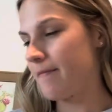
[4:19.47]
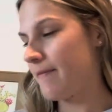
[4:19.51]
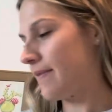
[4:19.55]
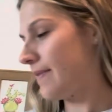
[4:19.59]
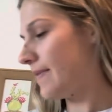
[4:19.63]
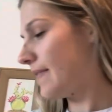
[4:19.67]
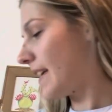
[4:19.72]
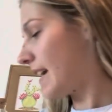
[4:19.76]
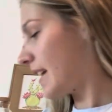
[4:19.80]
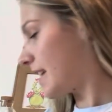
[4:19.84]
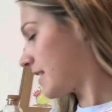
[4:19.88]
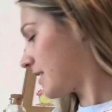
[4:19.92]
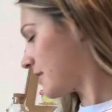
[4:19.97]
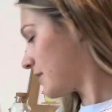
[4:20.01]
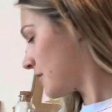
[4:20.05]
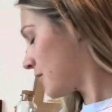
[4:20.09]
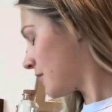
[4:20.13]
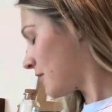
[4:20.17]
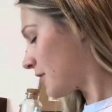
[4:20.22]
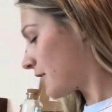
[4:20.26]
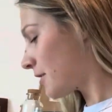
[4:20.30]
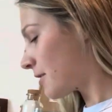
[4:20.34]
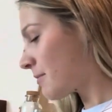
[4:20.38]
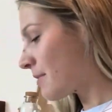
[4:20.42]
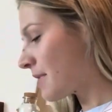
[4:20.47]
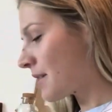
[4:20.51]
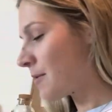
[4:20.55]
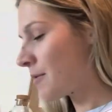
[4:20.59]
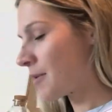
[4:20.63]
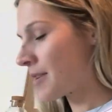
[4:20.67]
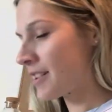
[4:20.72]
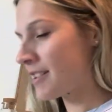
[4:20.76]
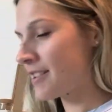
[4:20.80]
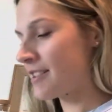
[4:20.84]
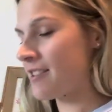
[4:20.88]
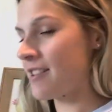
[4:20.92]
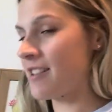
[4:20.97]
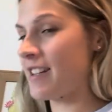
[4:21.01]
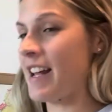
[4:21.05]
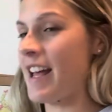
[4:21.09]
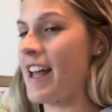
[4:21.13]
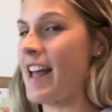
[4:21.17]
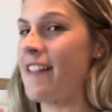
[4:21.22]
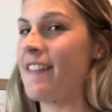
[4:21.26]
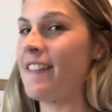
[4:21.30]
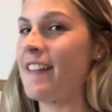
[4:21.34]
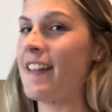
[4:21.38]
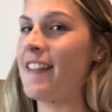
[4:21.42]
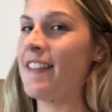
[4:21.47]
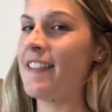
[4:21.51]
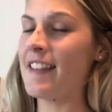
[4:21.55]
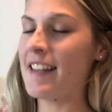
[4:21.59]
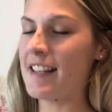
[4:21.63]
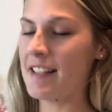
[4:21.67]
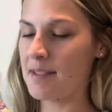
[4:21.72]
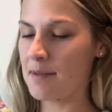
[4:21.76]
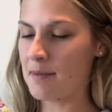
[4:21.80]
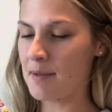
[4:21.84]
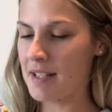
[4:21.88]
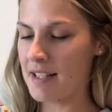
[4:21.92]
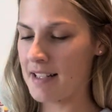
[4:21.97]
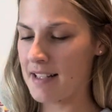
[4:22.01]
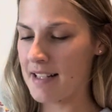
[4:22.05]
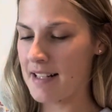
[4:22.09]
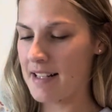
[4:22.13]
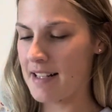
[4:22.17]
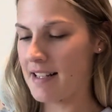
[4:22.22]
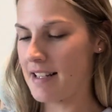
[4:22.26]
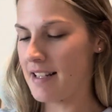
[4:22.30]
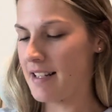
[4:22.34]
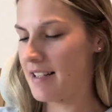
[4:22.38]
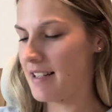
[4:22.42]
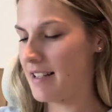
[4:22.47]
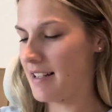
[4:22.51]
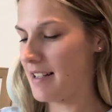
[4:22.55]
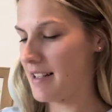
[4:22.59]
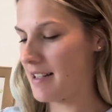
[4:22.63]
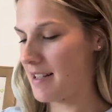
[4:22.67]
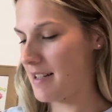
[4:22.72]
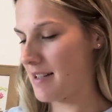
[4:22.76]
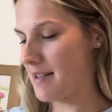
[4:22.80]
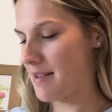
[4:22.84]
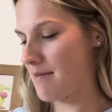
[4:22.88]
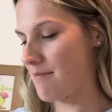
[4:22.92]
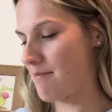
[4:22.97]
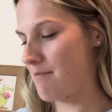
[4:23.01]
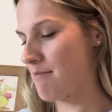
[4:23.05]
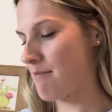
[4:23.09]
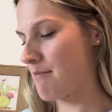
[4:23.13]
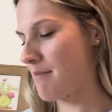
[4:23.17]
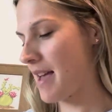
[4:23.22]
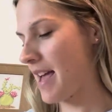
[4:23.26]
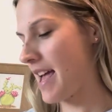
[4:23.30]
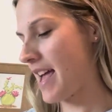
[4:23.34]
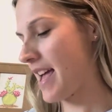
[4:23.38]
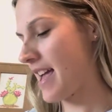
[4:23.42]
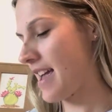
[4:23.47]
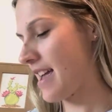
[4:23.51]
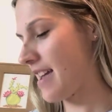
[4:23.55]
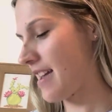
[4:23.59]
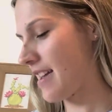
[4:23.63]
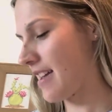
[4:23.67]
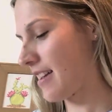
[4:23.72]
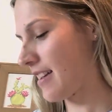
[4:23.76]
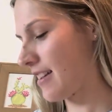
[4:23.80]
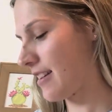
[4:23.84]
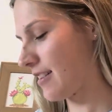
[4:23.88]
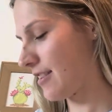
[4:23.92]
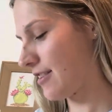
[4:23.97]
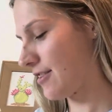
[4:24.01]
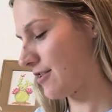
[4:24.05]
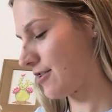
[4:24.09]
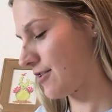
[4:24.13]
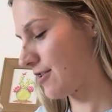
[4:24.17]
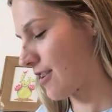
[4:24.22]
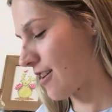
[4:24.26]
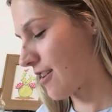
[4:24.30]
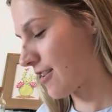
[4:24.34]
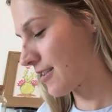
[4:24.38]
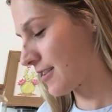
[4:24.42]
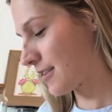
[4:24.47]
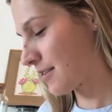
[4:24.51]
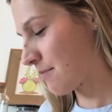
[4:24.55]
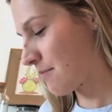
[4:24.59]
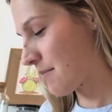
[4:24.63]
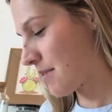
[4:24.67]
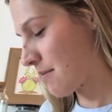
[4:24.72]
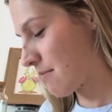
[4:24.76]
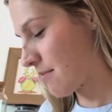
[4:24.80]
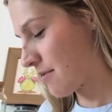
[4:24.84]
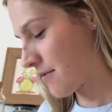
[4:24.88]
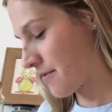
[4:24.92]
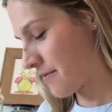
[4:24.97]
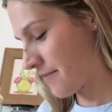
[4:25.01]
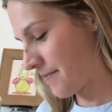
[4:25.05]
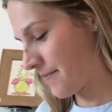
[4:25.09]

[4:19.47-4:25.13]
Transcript: that is no longer being worked on. And then this one may shock some people.